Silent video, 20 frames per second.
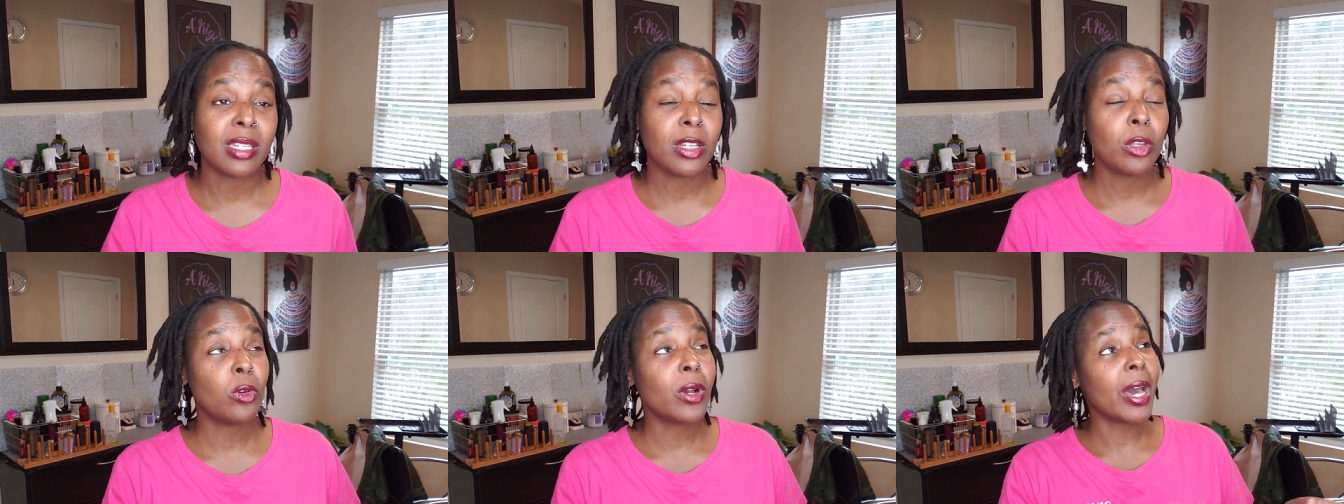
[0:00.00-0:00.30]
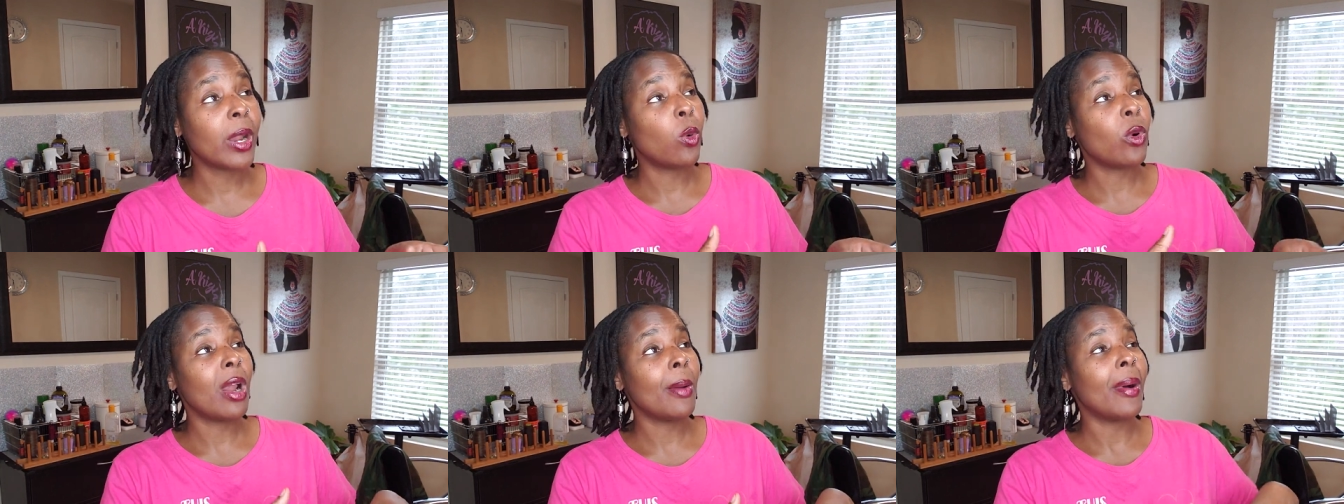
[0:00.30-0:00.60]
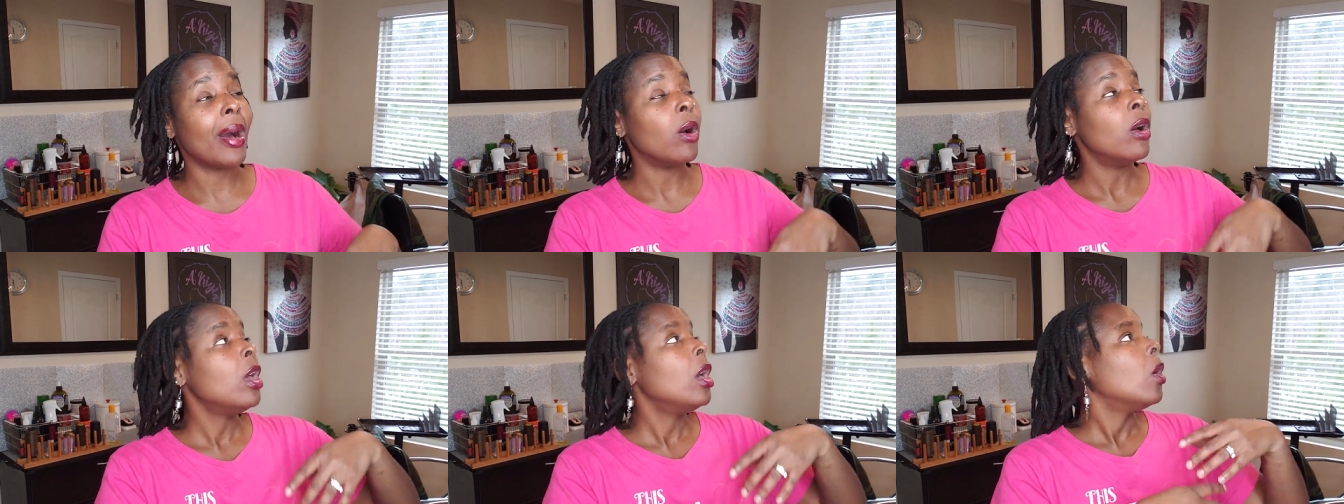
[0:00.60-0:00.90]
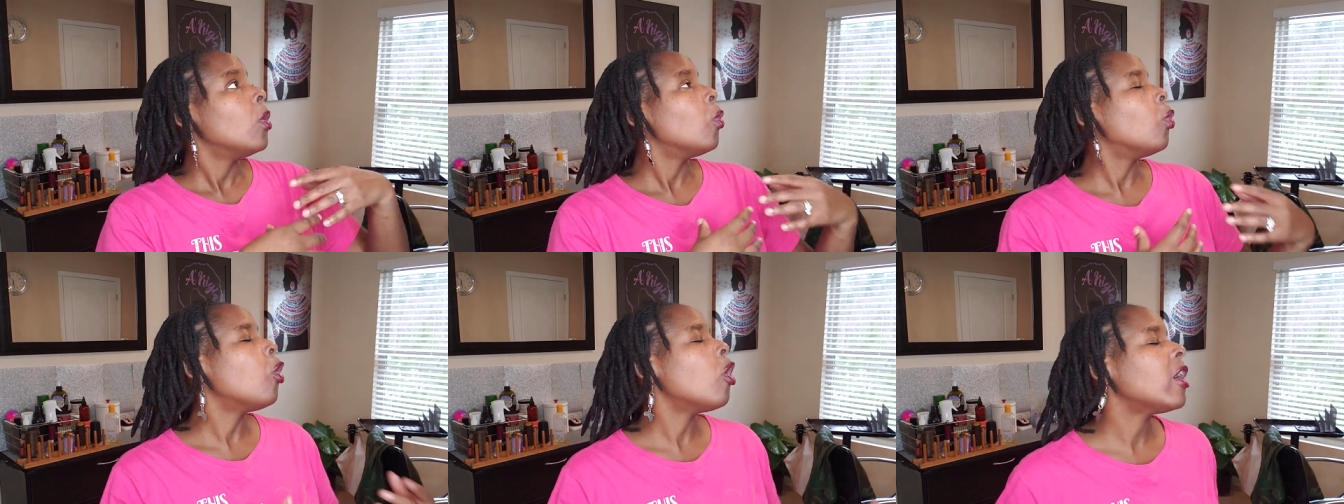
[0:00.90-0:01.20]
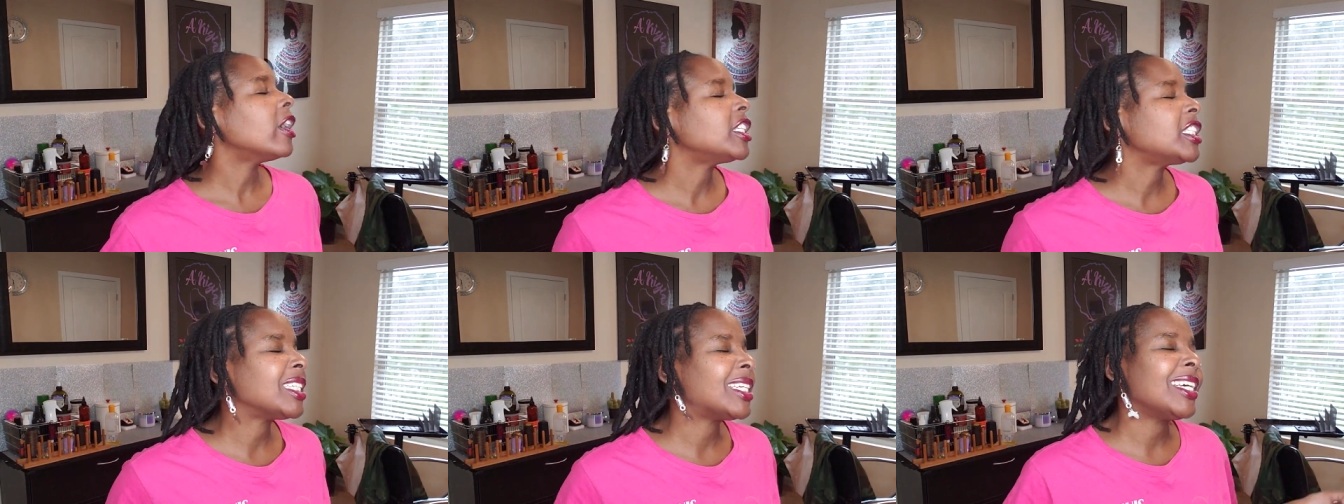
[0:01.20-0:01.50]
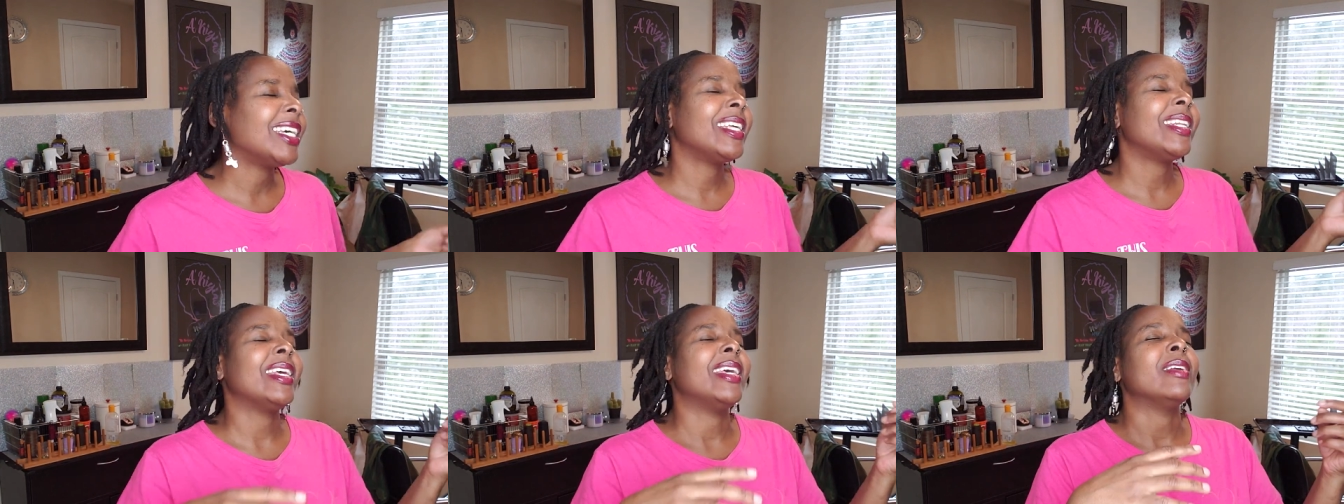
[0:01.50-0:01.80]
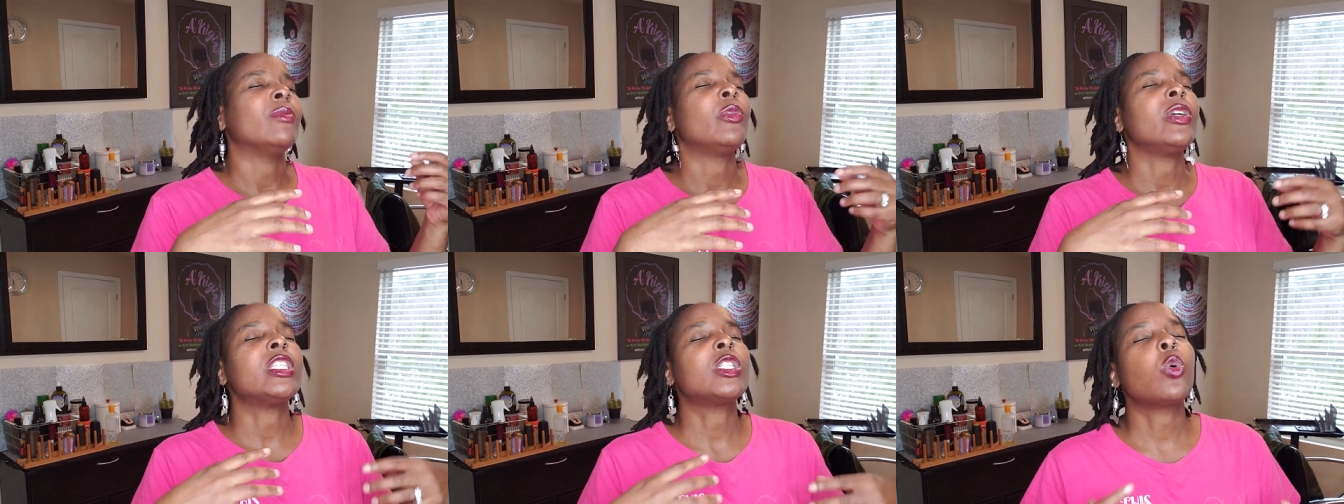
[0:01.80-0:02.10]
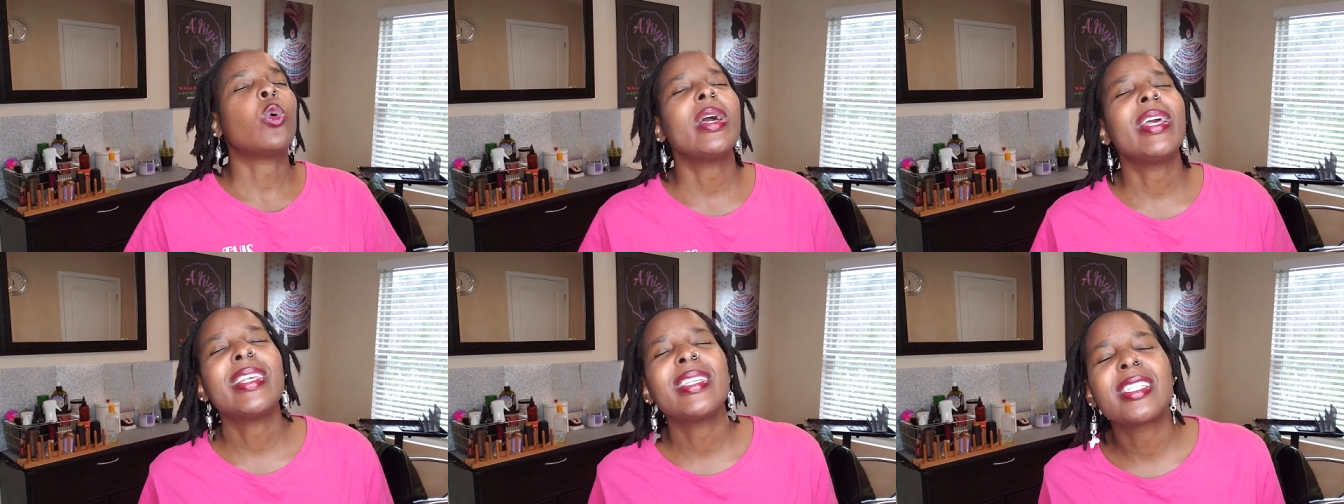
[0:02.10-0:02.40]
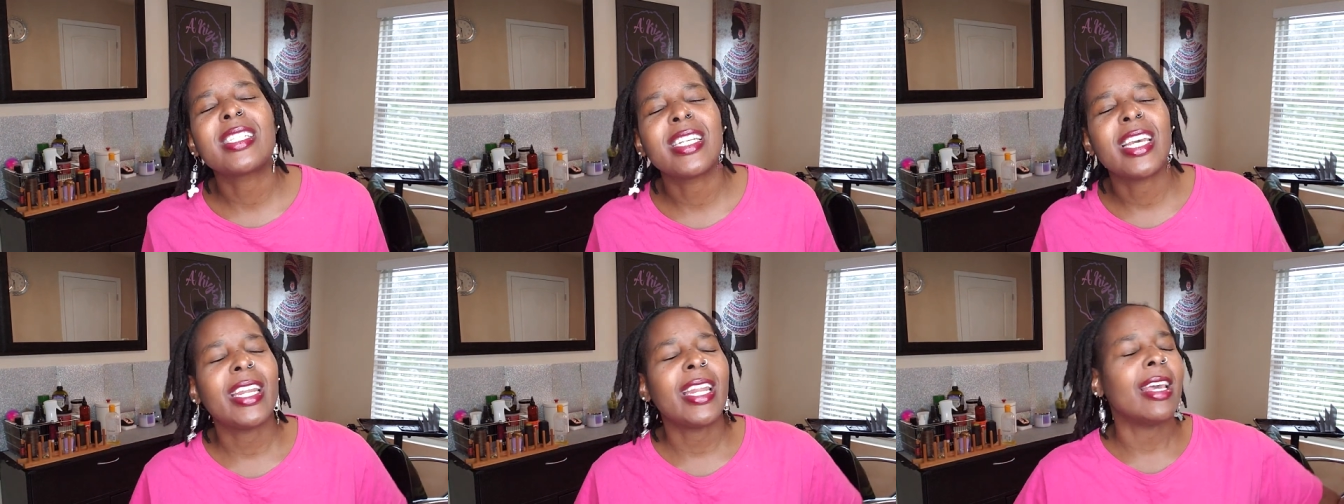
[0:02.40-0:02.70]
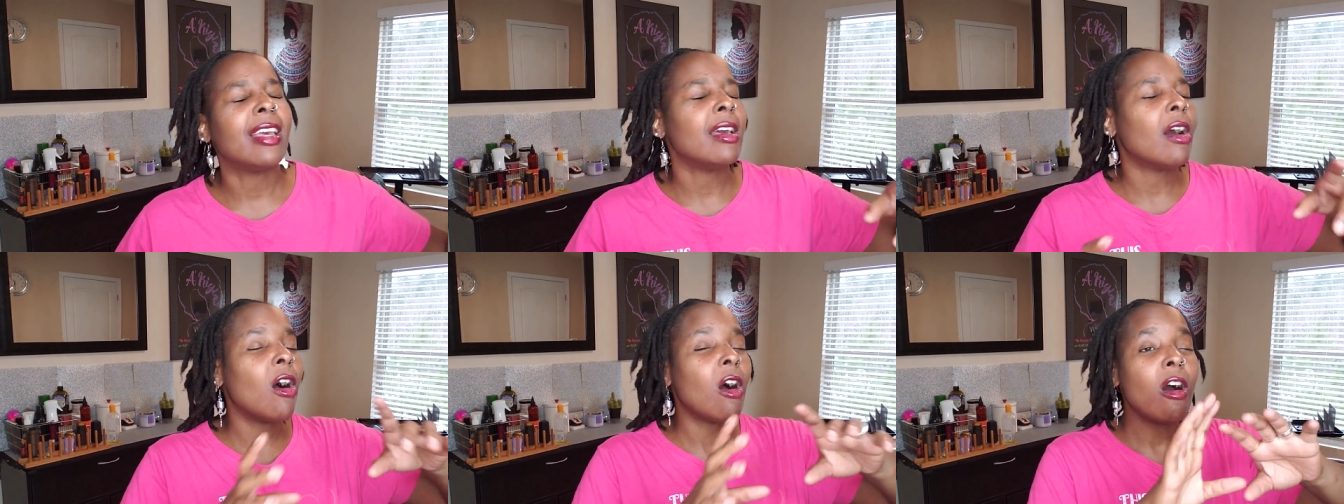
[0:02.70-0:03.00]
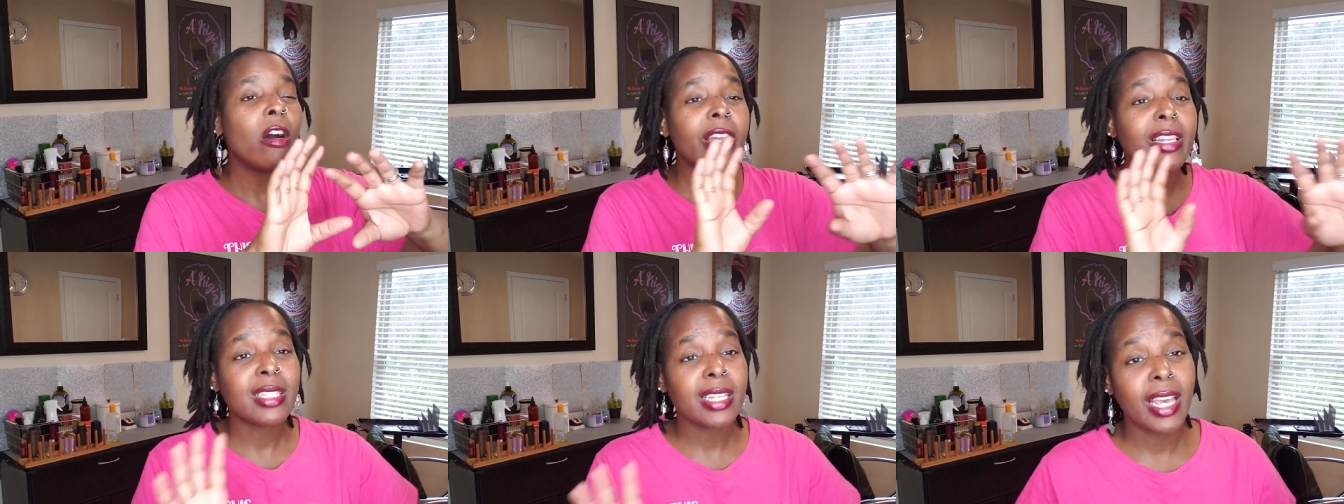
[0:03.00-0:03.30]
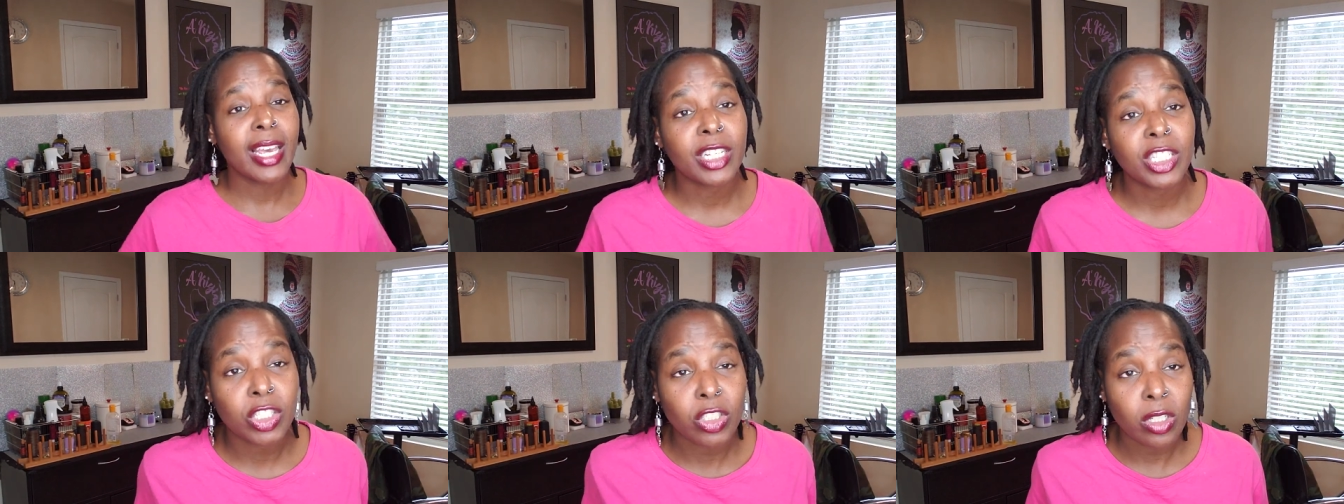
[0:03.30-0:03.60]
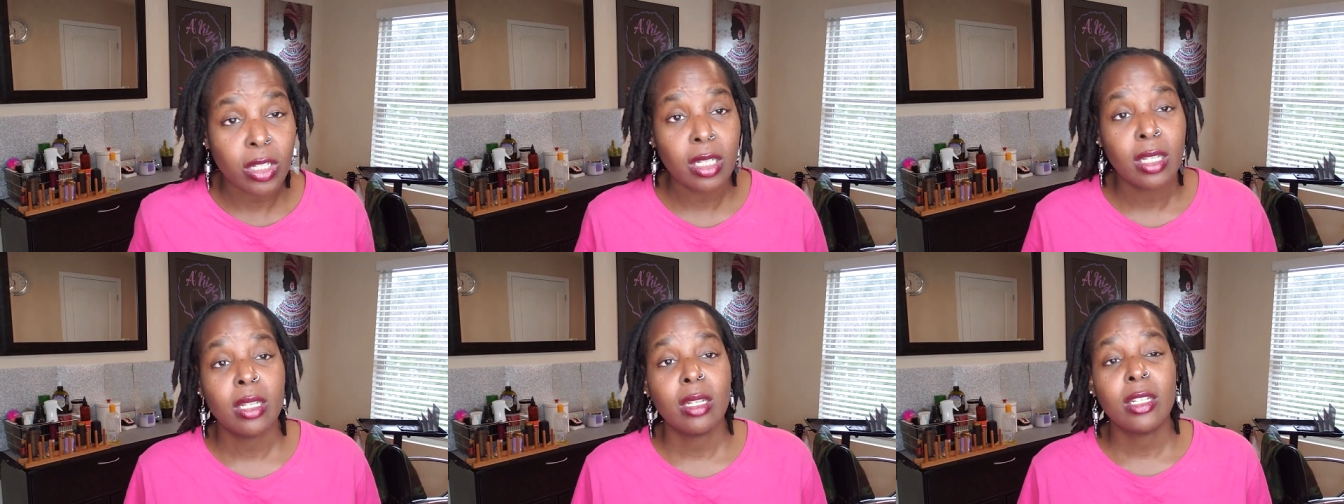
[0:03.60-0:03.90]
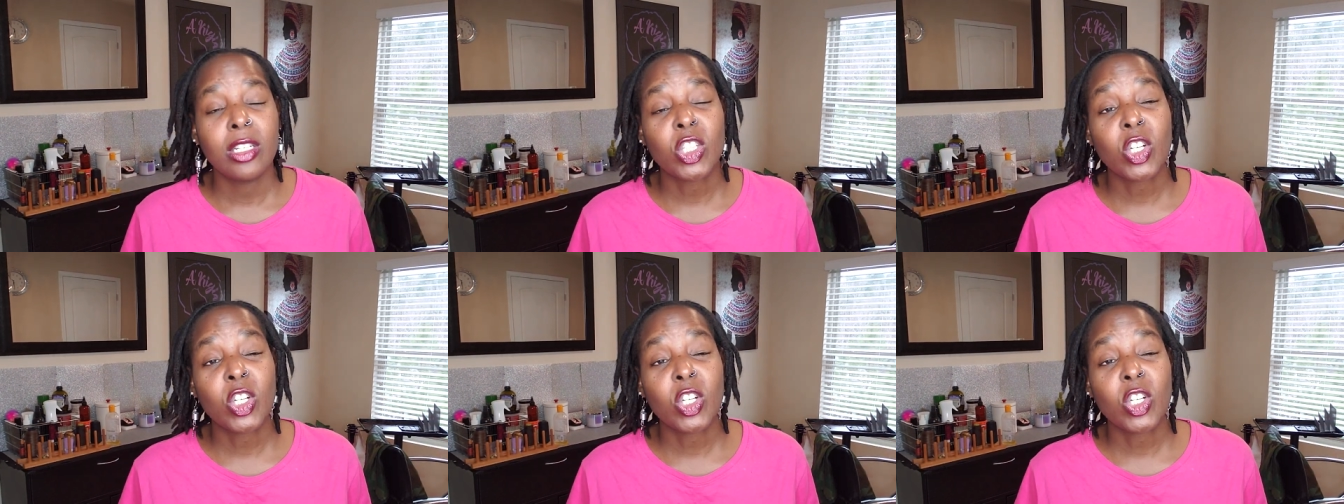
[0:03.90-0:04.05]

and then you don't got to worry about washing and retwisting and all this extra.